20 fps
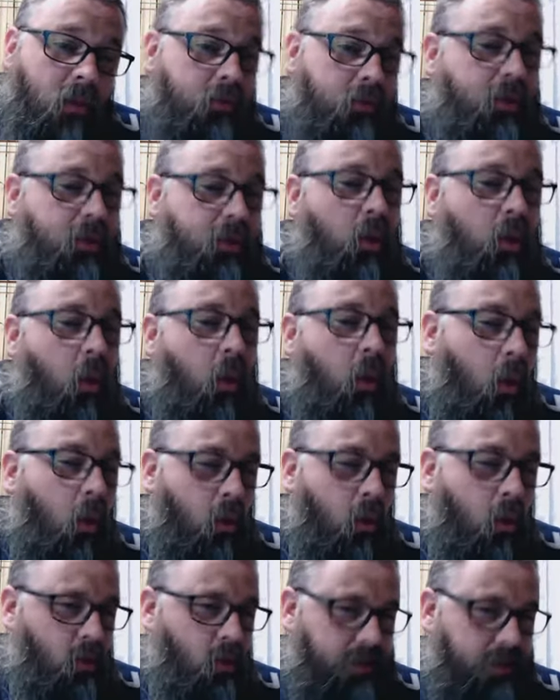
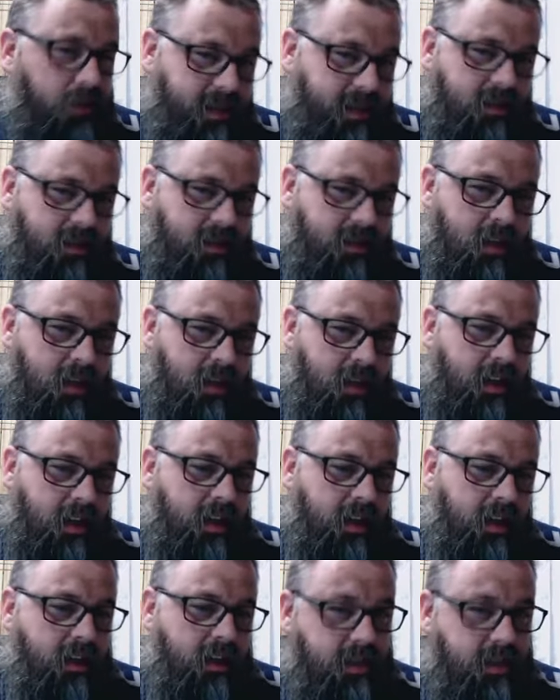Holes,
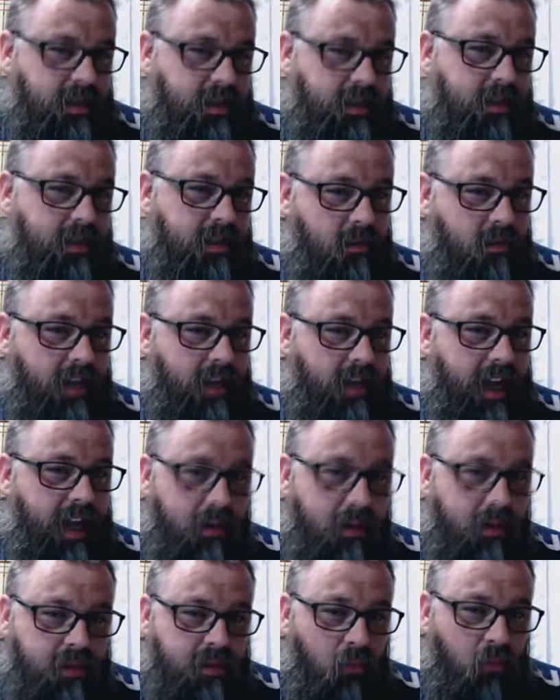because I still want to have
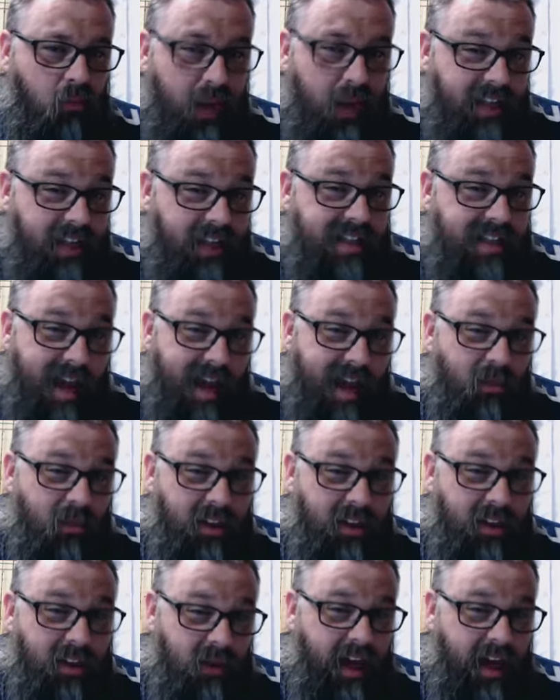some reading time with
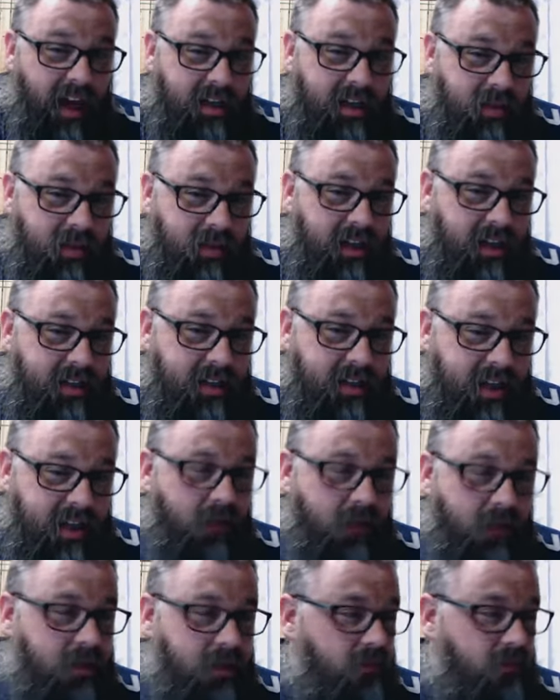you guys, because that
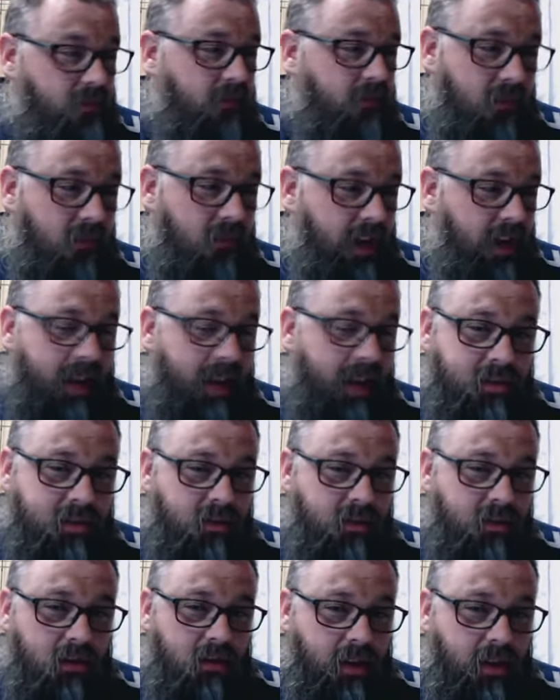was
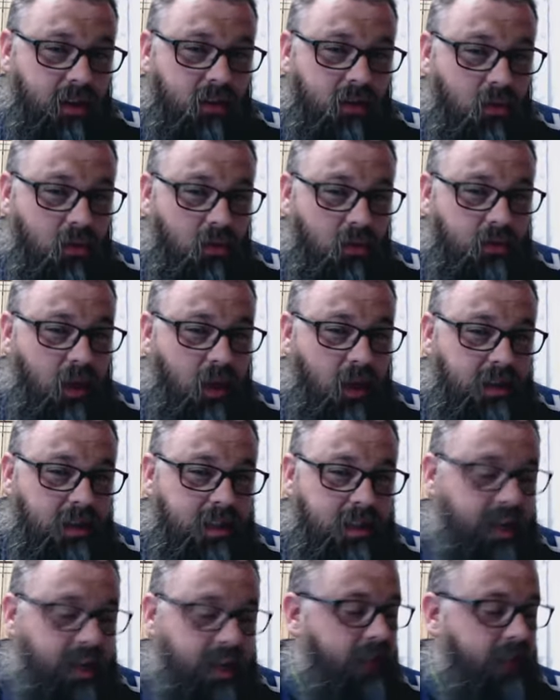absolutely one of the coolest parts of the
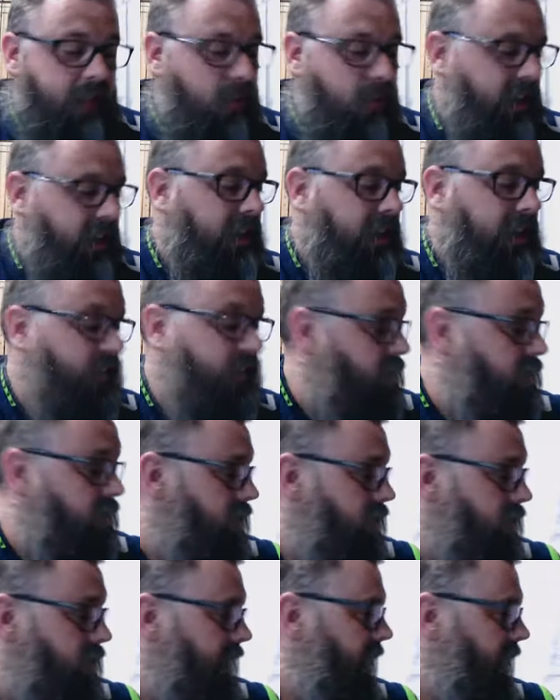day for me. I loved doing
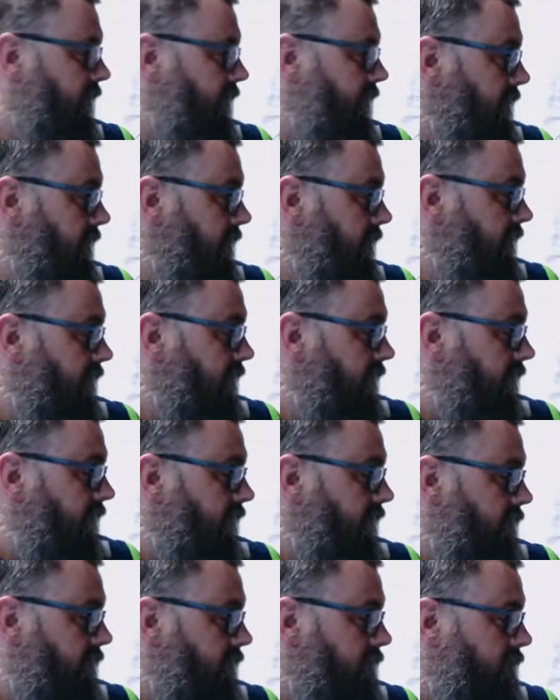that.
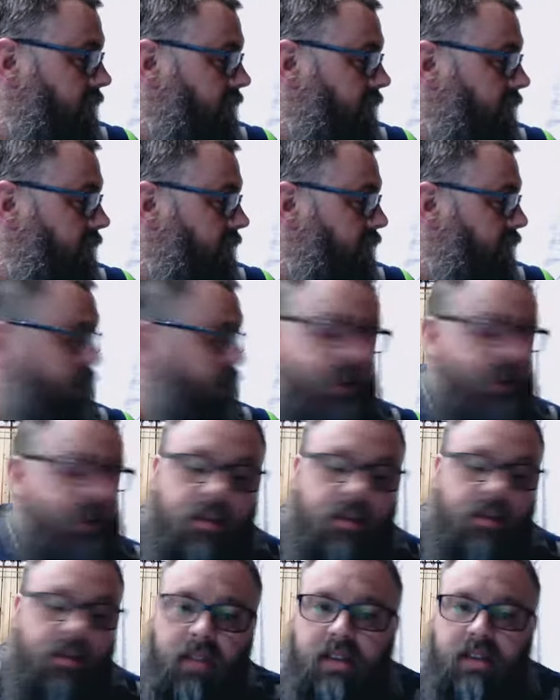But send
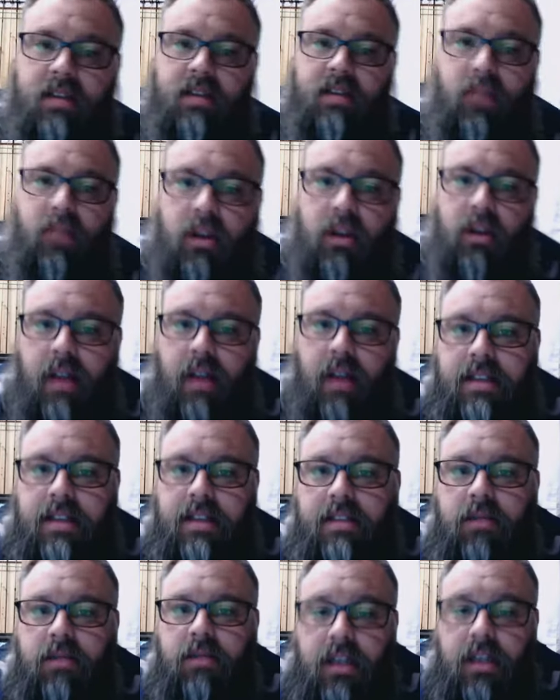me some
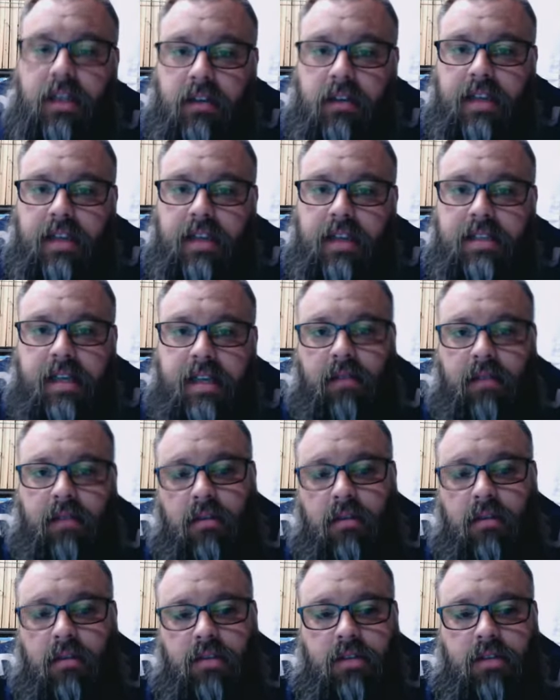requests, what you guys think. What
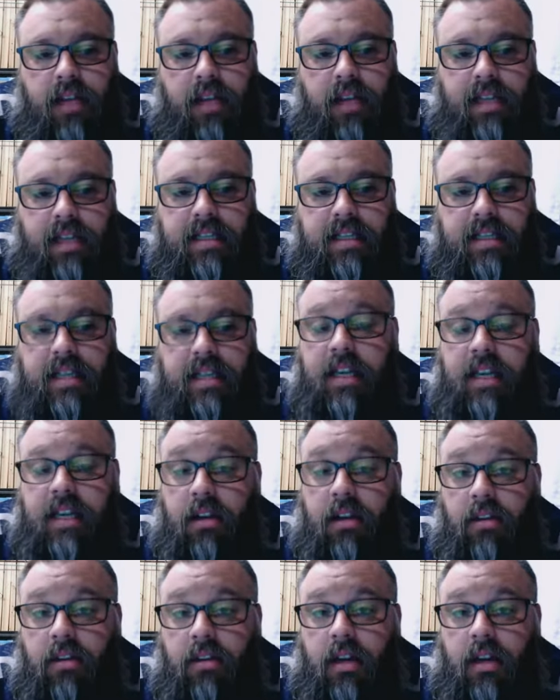would you like to hear